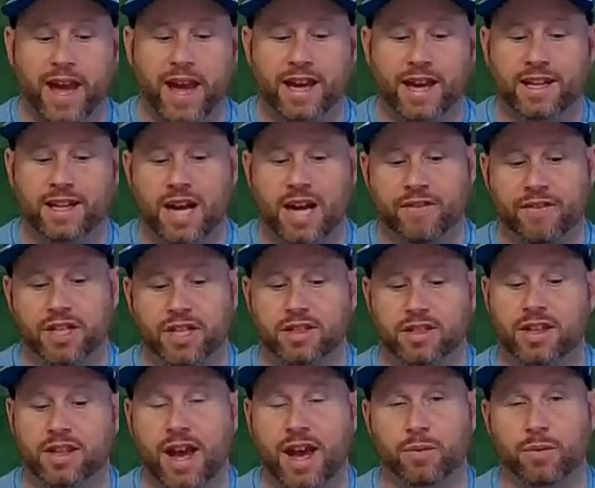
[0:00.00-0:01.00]
And obviously,
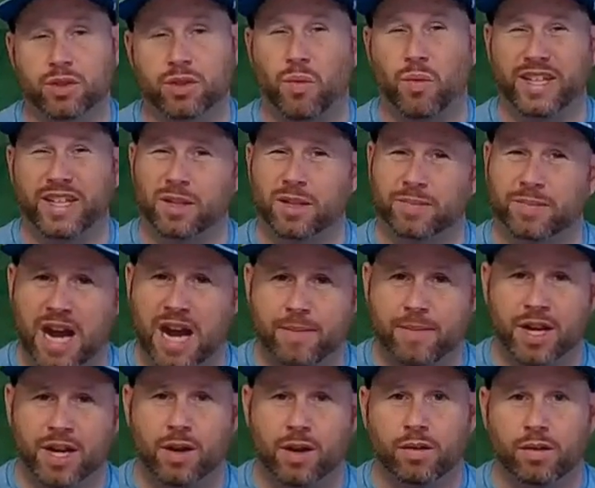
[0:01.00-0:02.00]
that was quite some time
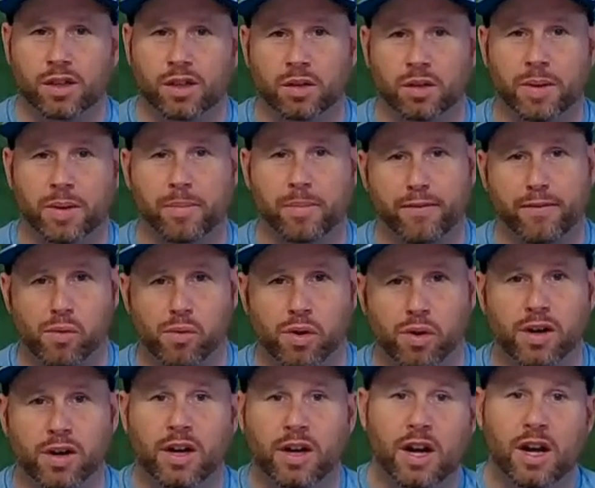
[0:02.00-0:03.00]
ago, a little bit before
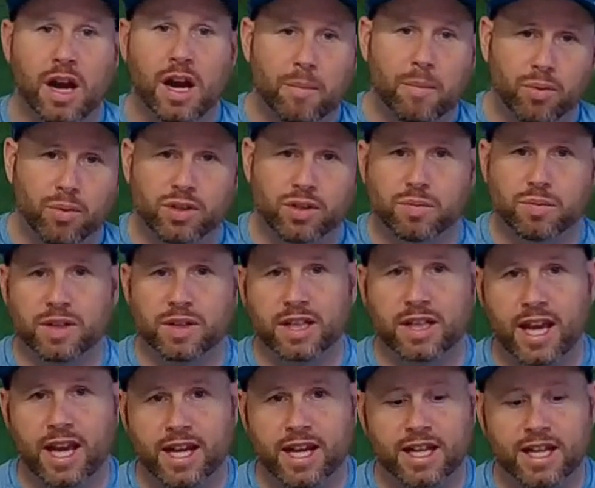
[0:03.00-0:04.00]
Brooks really
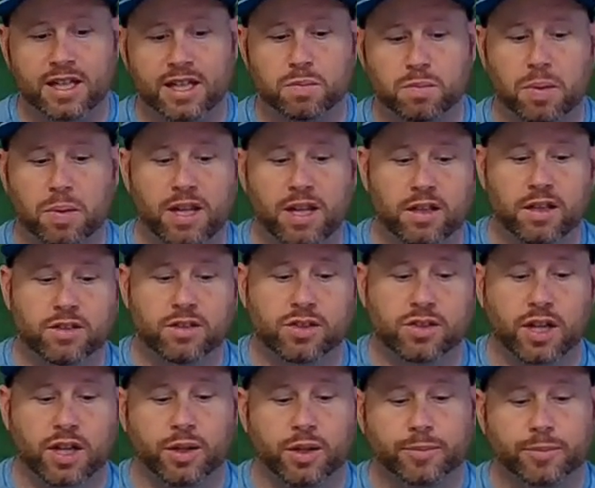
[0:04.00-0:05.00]
hit his peak.
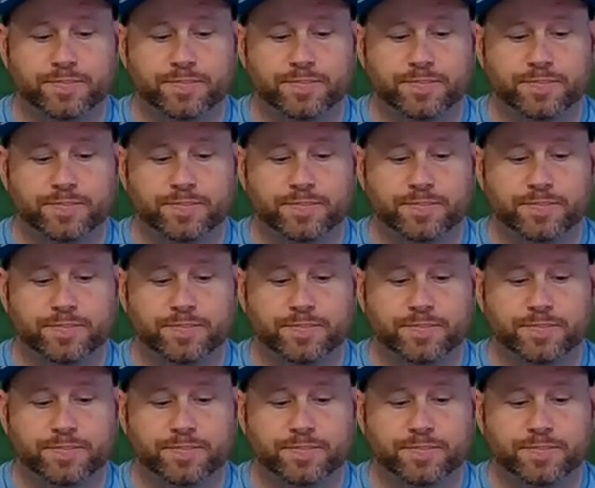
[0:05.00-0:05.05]
So